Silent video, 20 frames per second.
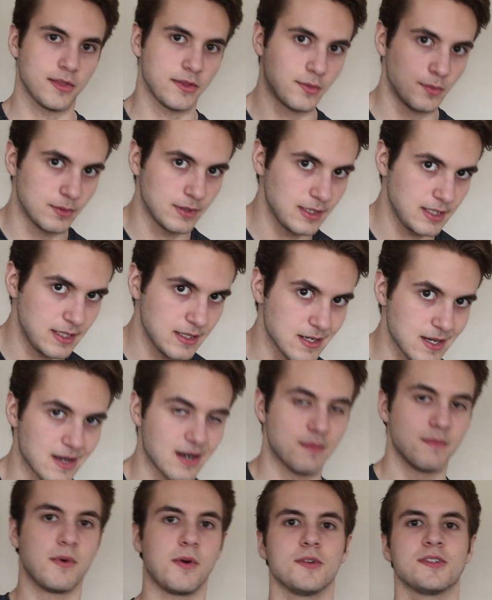3 on
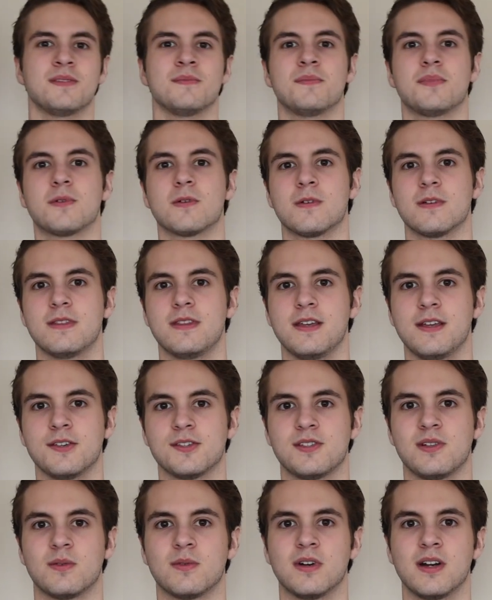our most important
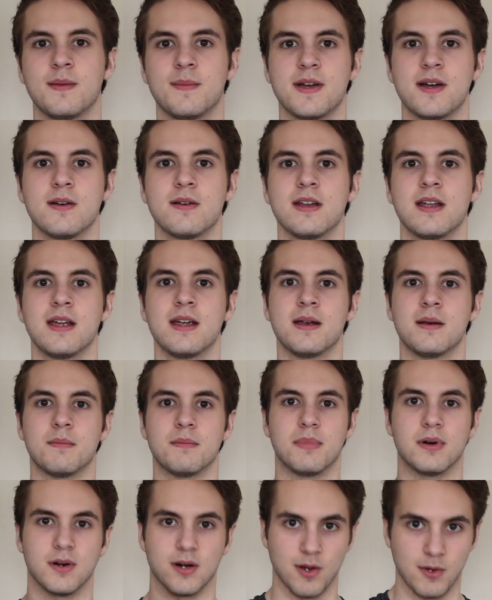things to worry about,
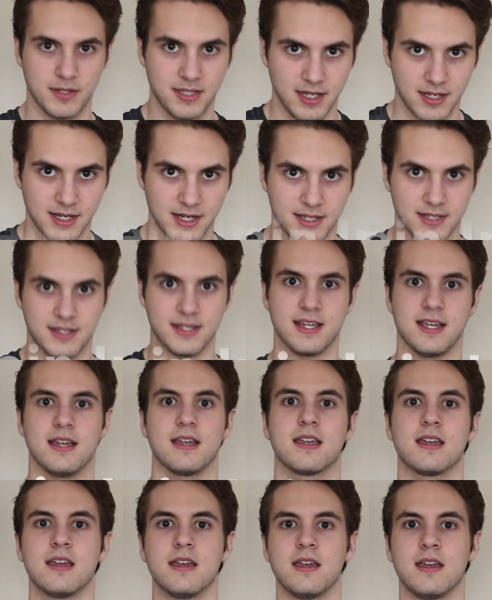protein
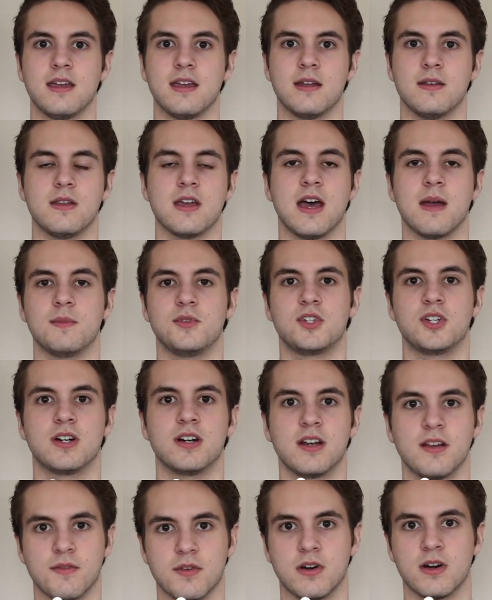intake. Now I'm
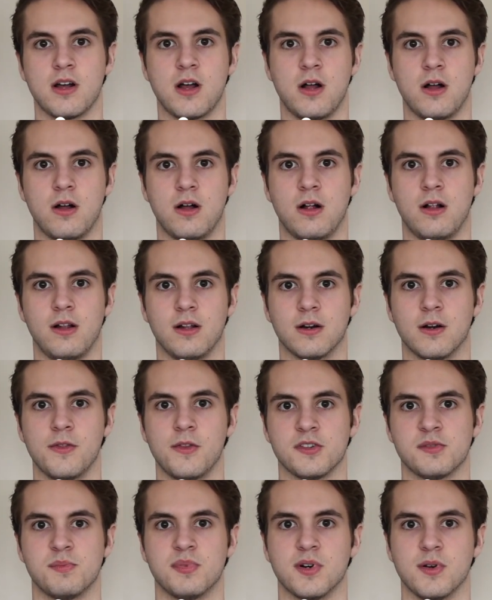sure you've all heard
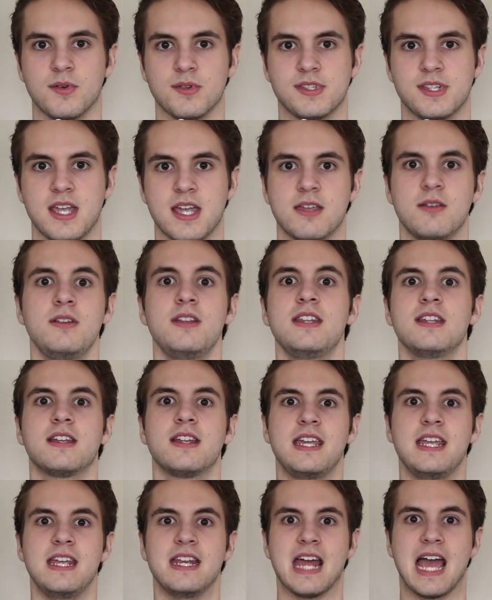those bros saying you
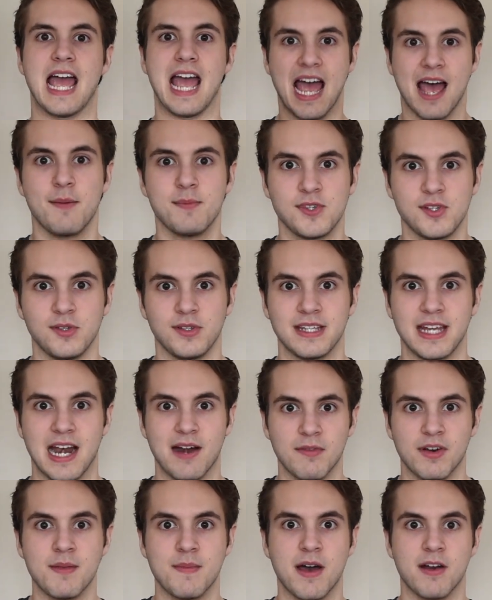need to eat absolutely
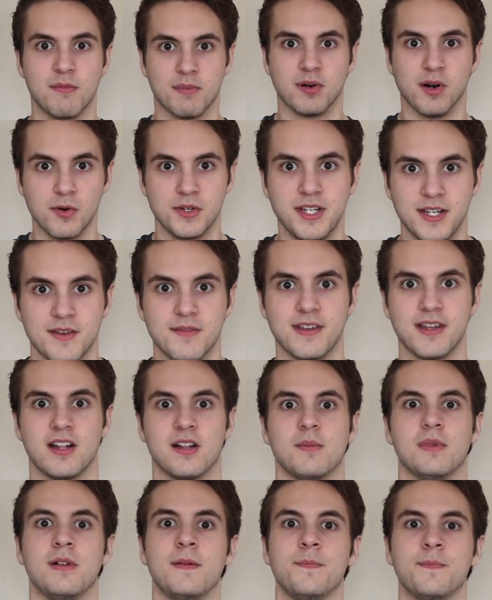every amount of protein
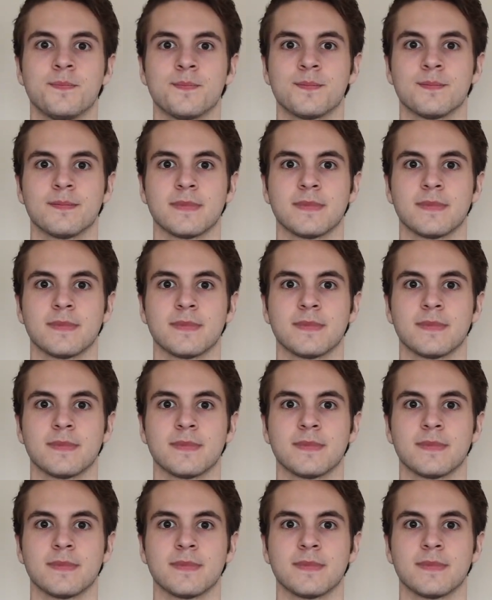available.